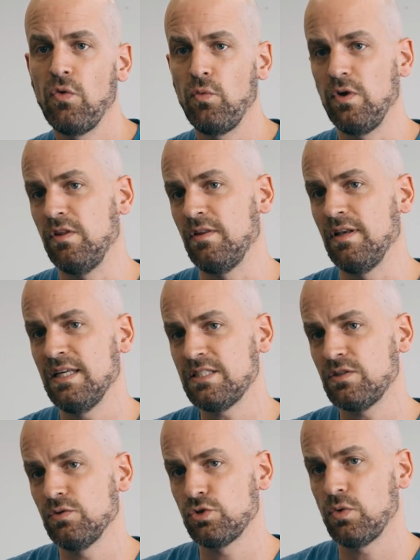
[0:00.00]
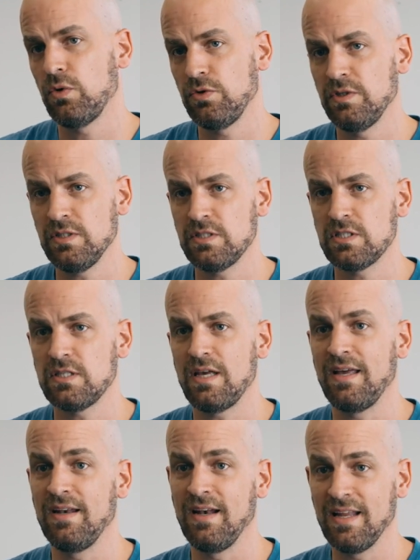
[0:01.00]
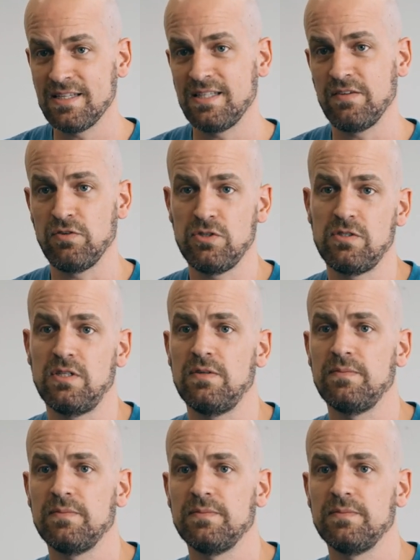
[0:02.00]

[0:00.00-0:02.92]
with less control units and less diversity.